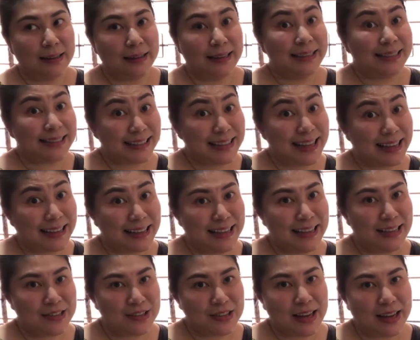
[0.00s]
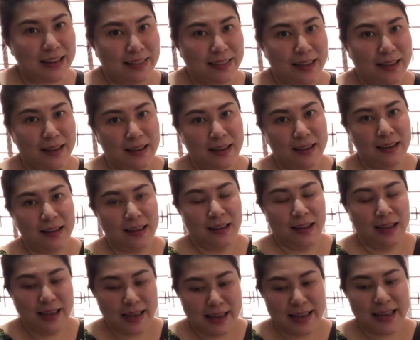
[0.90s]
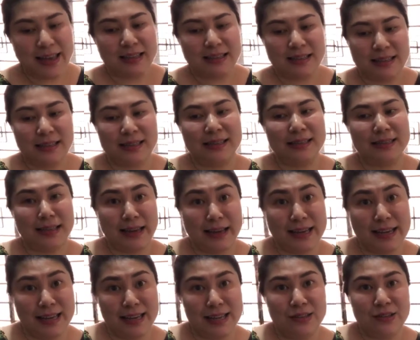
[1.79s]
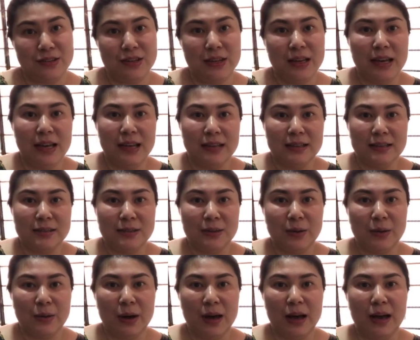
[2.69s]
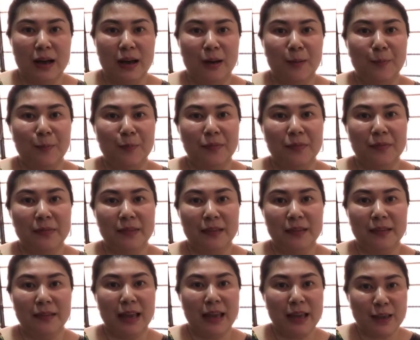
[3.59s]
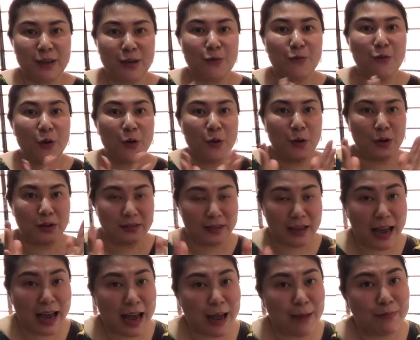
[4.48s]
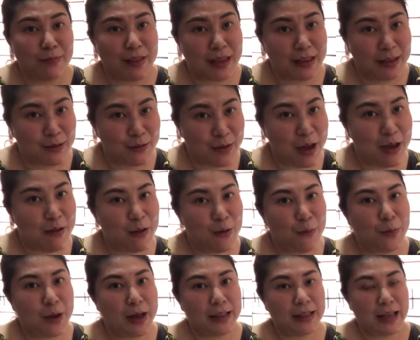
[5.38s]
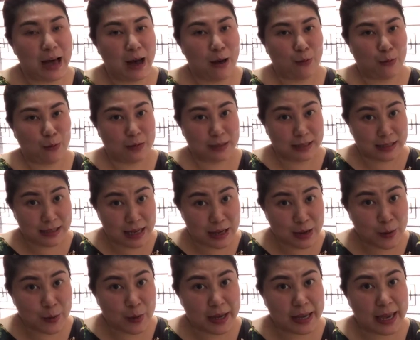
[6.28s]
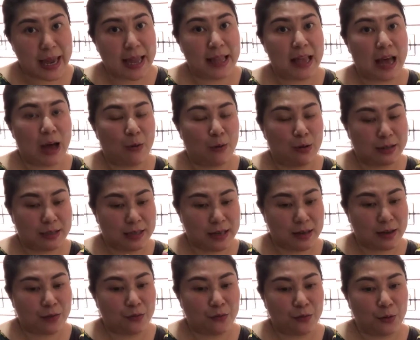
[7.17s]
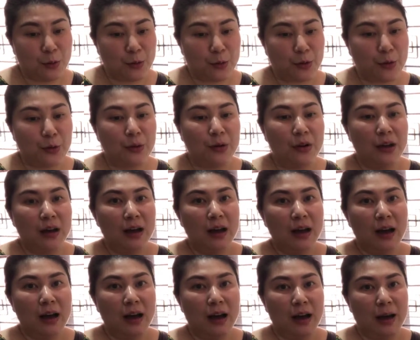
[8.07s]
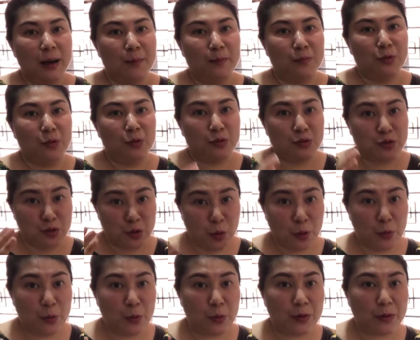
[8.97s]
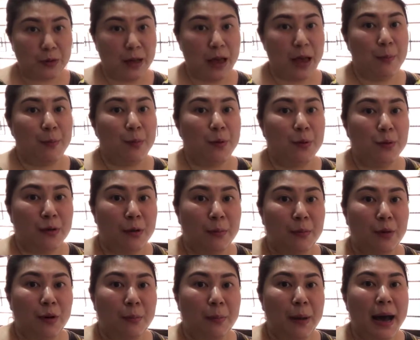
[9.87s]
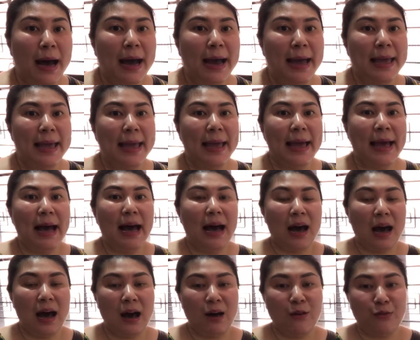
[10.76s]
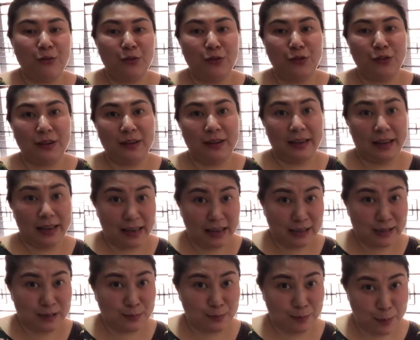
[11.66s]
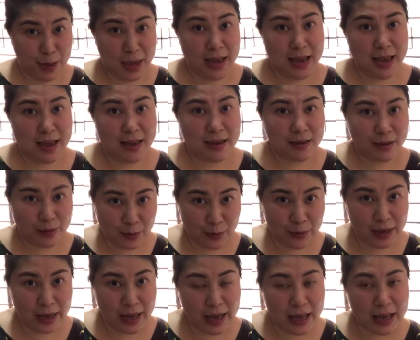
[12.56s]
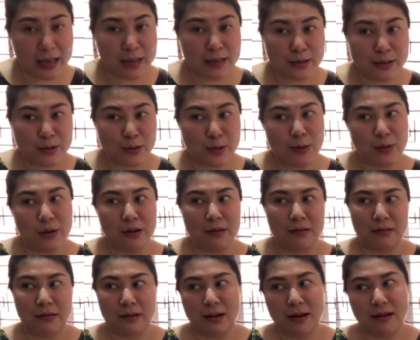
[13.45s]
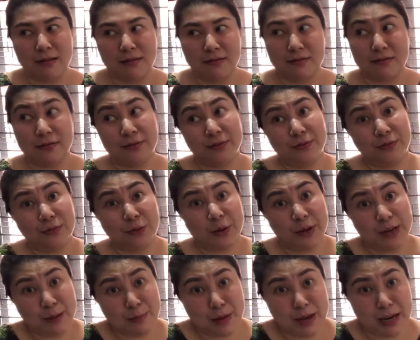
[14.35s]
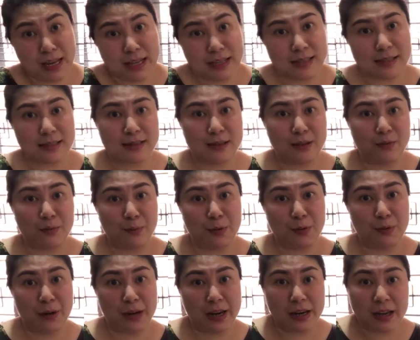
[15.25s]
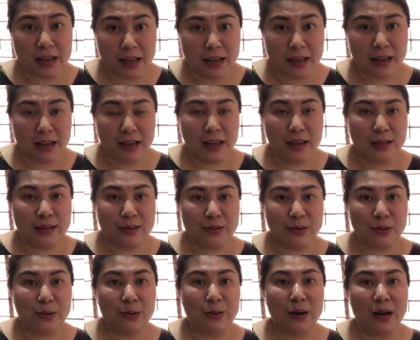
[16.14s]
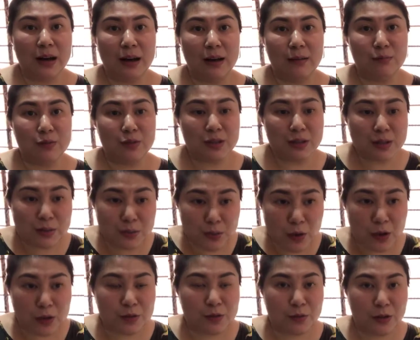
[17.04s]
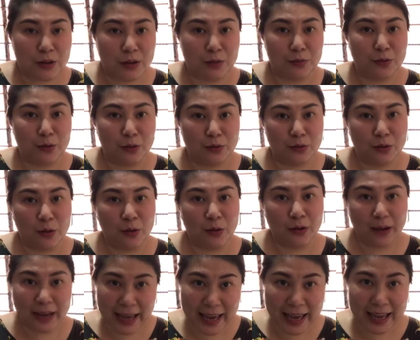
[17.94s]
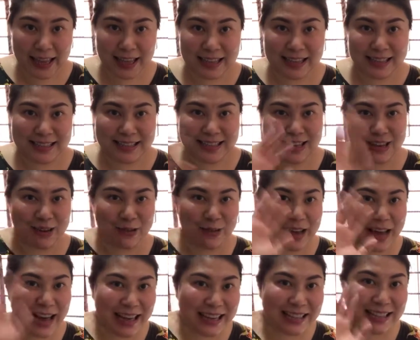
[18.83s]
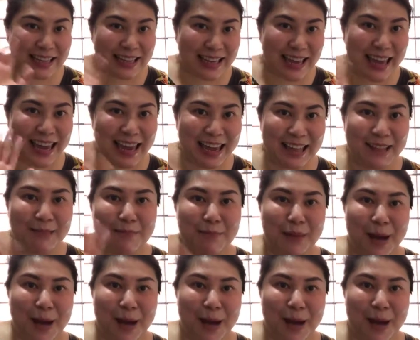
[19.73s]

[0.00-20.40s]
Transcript: It's 9 inch I think. Yes, it's 9 inch. So Thank you for your time. Thank you, everyone. I will see you again. I will take a photo to show you the apple crumble pie after it is baked. Okay, so around 40 minutes it will be ready. So just watch for the photo. Okay, see you guys again.